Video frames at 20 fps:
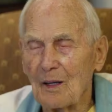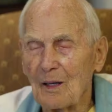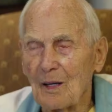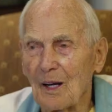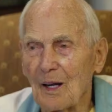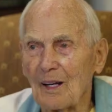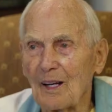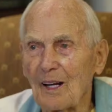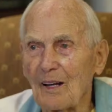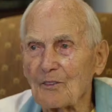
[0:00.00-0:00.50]

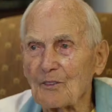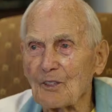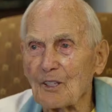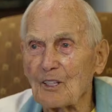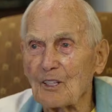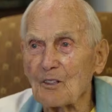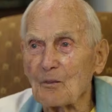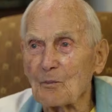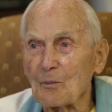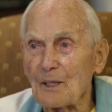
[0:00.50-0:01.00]
I'd have to
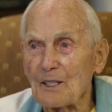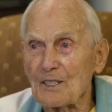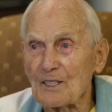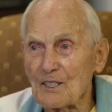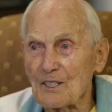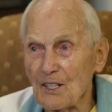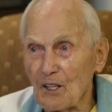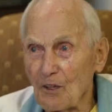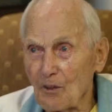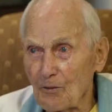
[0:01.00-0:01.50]
give
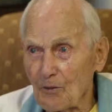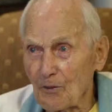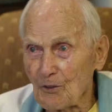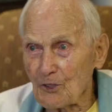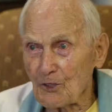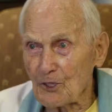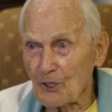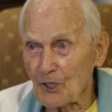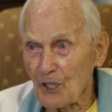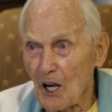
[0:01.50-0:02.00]
myself a
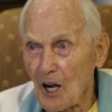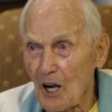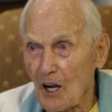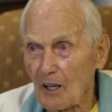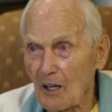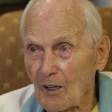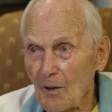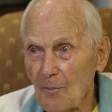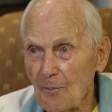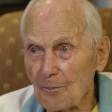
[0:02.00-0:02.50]

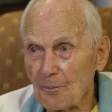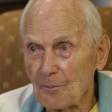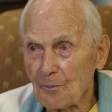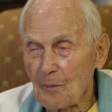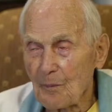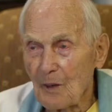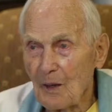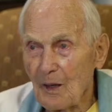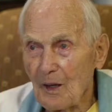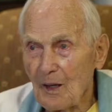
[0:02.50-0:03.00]
shock.
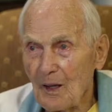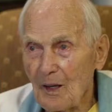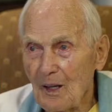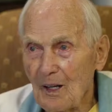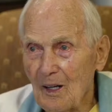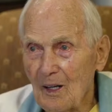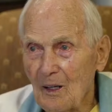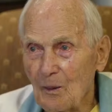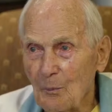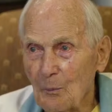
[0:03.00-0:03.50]

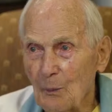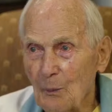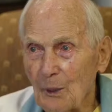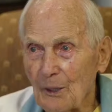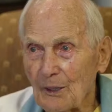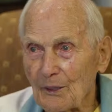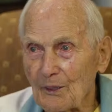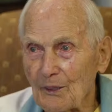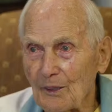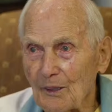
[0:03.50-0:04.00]

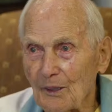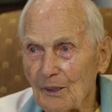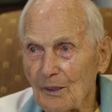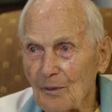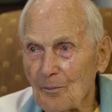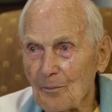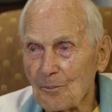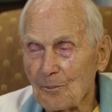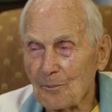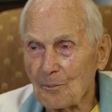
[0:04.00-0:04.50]
But
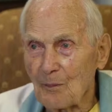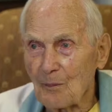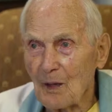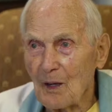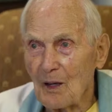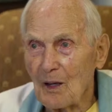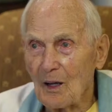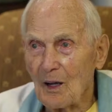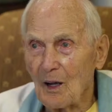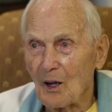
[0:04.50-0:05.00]

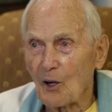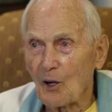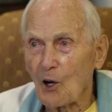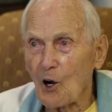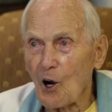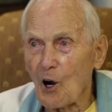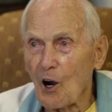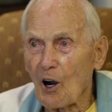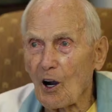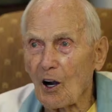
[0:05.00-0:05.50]
a
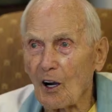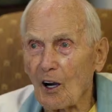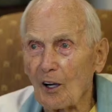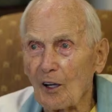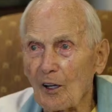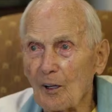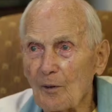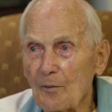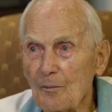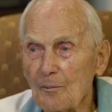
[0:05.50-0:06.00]
car,